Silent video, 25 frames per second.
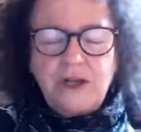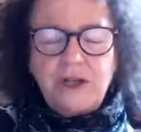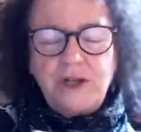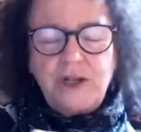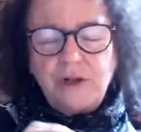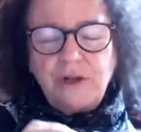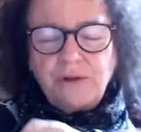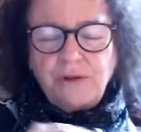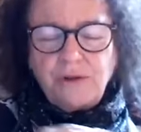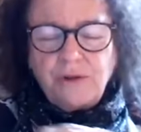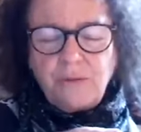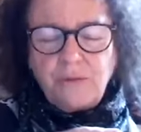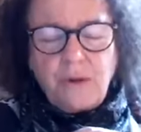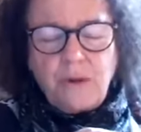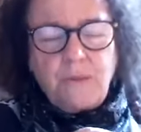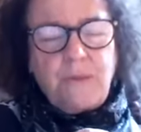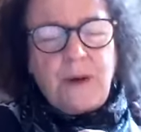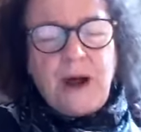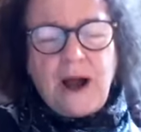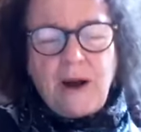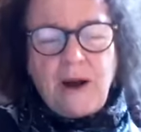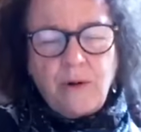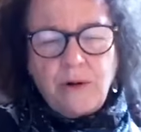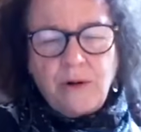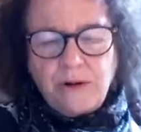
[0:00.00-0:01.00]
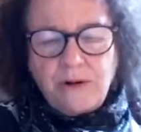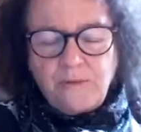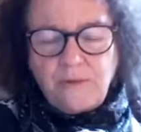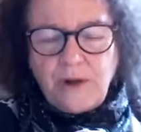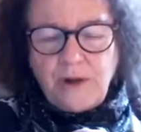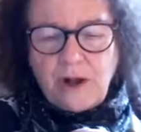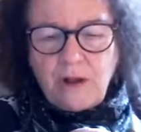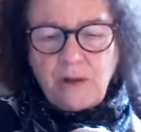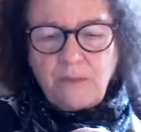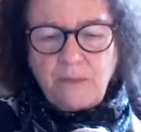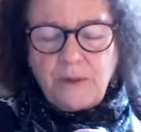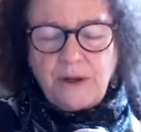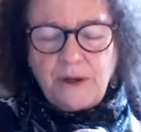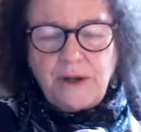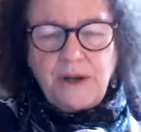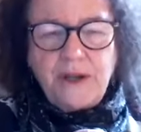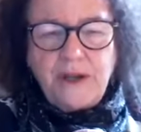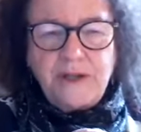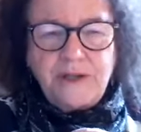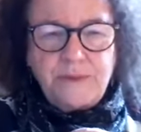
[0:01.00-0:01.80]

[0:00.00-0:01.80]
Geothermal power development